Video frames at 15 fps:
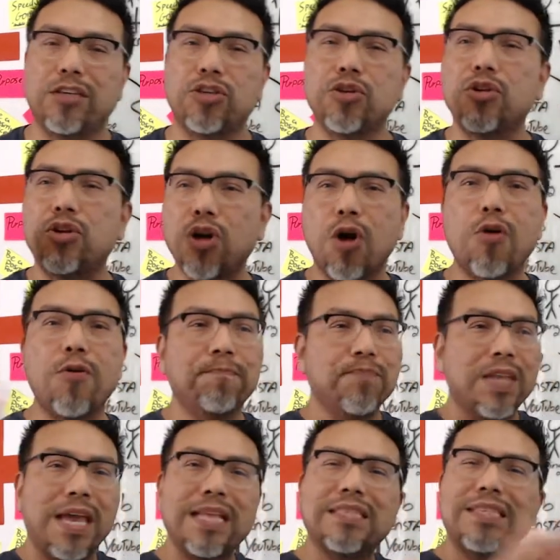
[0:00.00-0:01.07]
You go
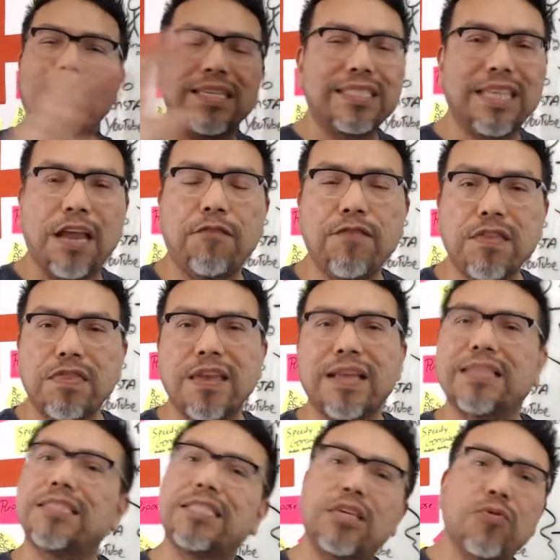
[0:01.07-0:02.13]
and test everything
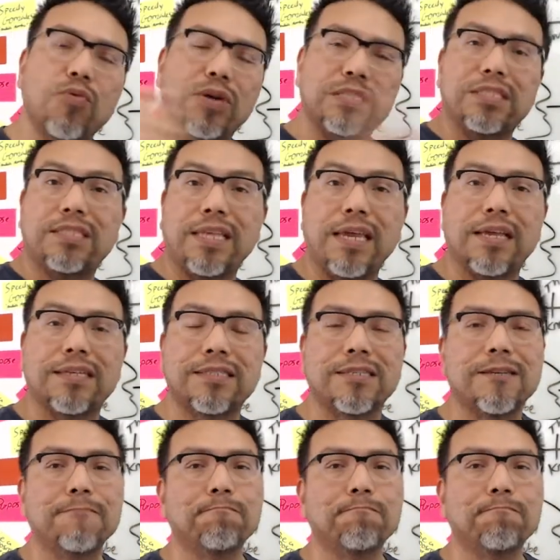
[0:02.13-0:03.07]
and see what sticks.